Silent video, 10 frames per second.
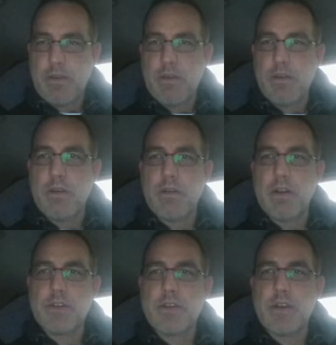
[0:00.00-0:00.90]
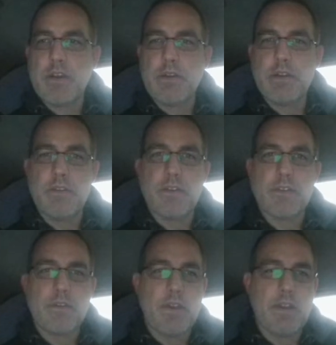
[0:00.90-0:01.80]
Alright, so how do I do this?
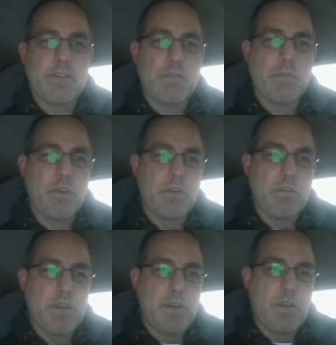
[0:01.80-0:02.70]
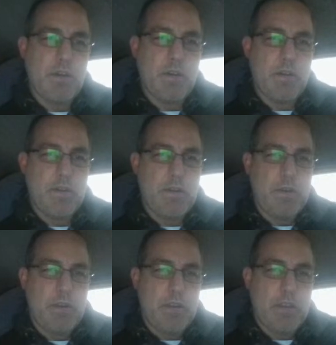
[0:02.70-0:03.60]
Okay, so I'm going to go here.
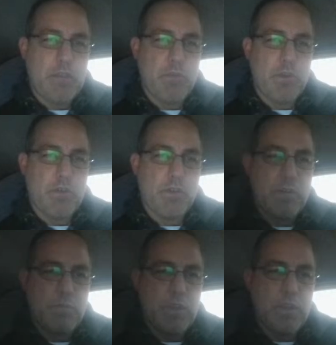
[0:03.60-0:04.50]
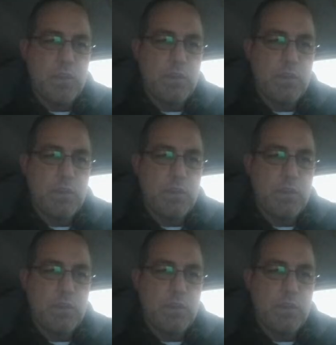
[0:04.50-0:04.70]
Let me go into my